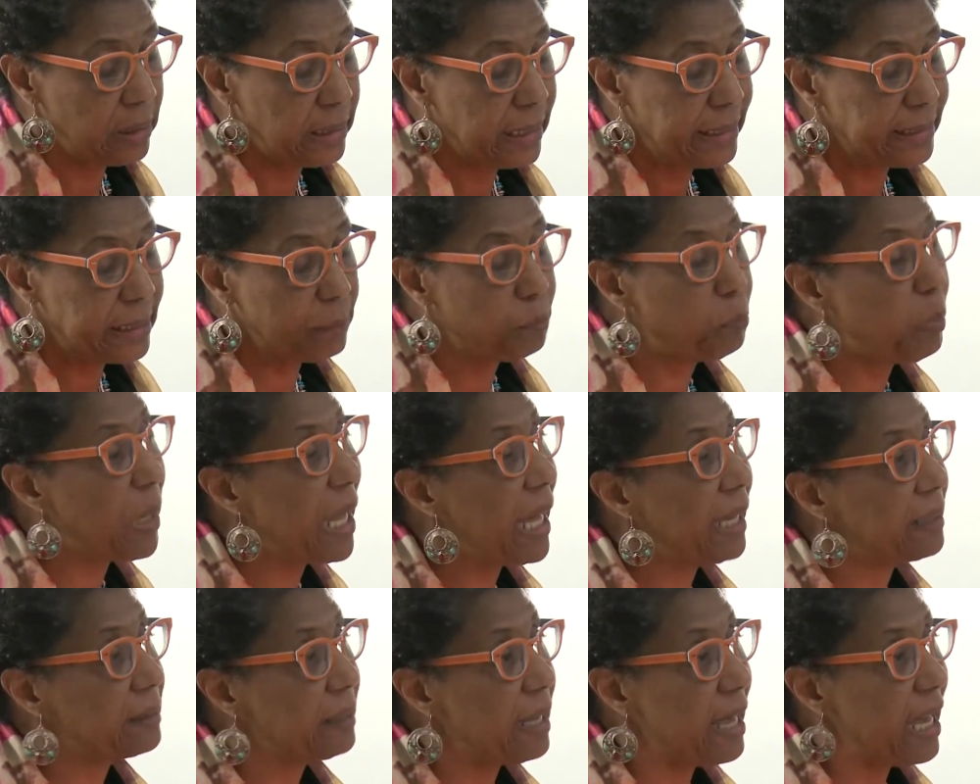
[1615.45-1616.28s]
that
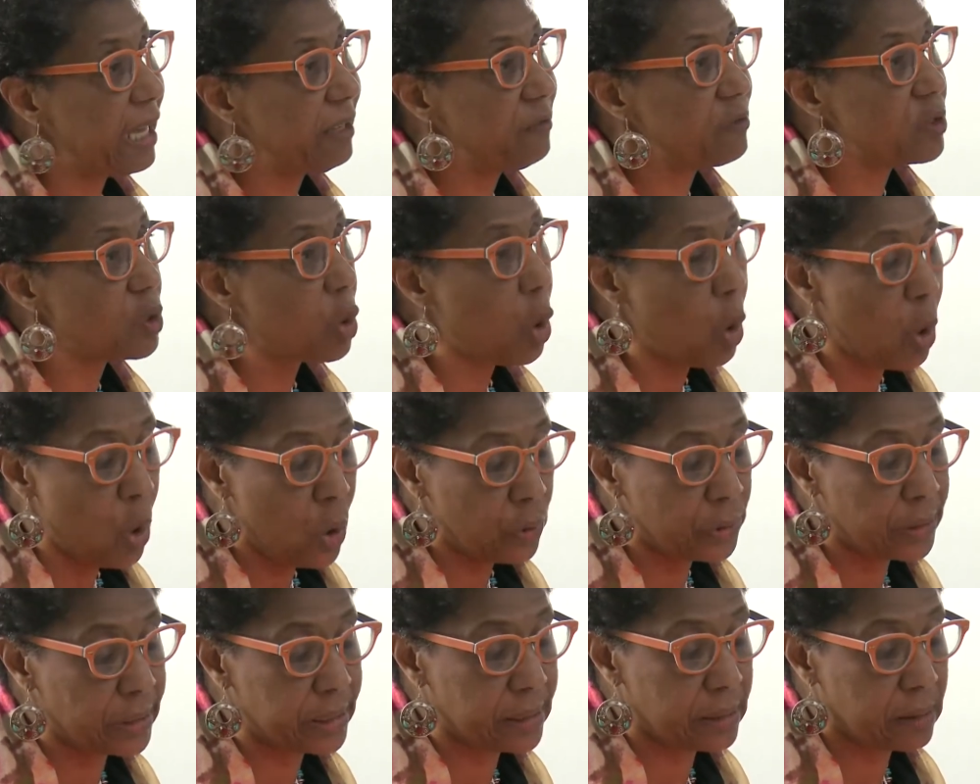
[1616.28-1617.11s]
Black lives
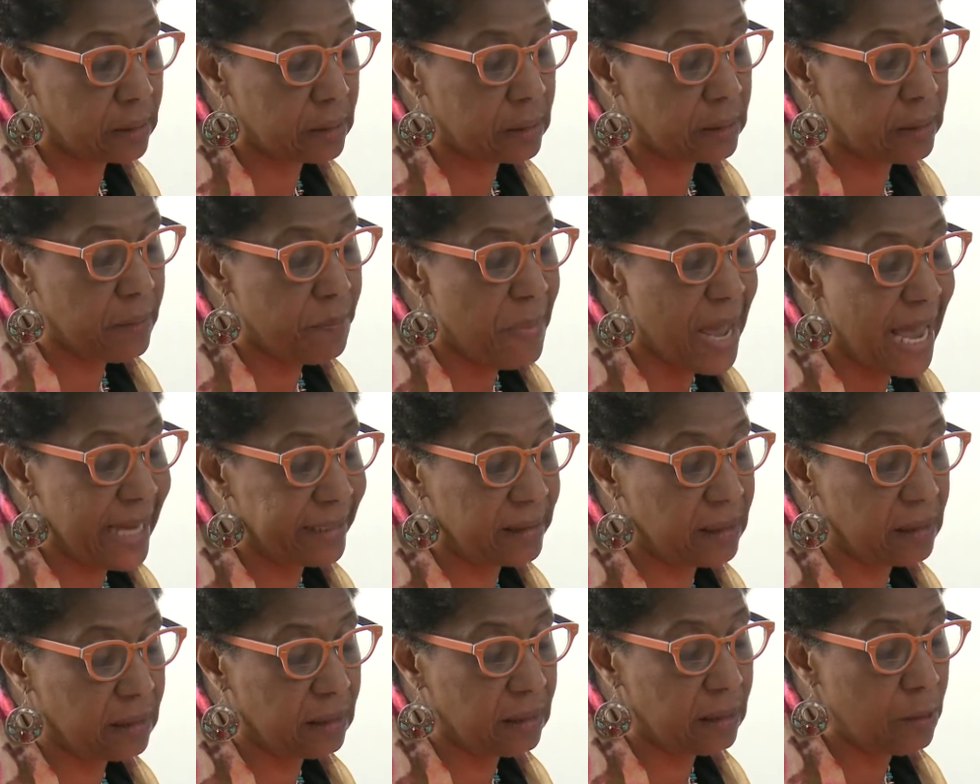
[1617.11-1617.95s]
ought to
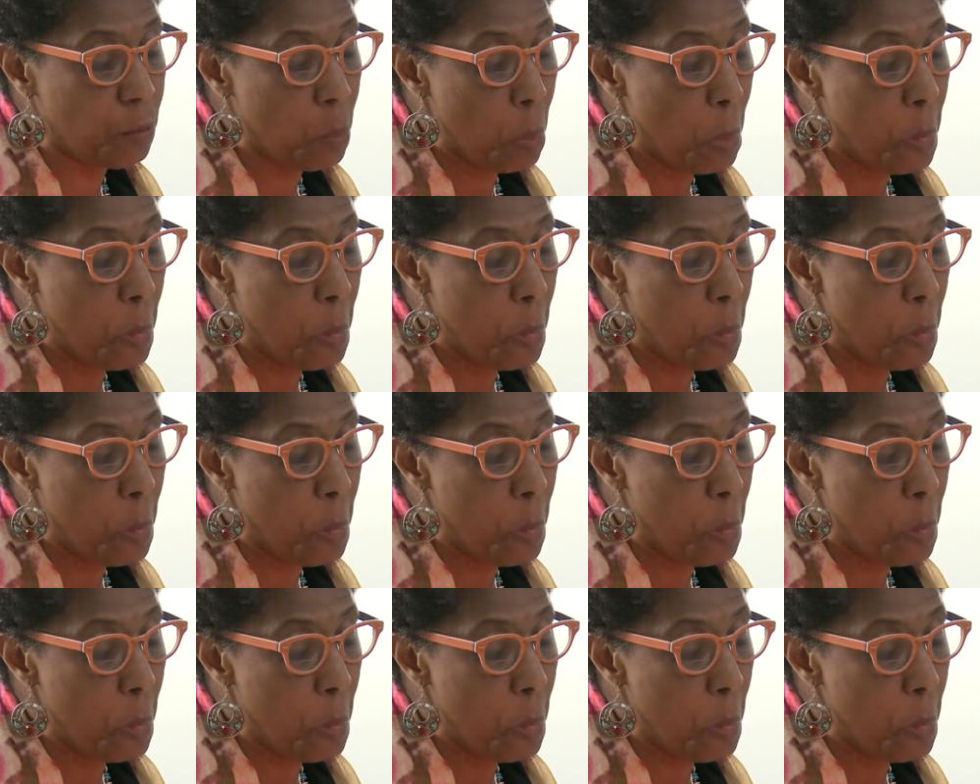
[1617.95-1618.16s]
matter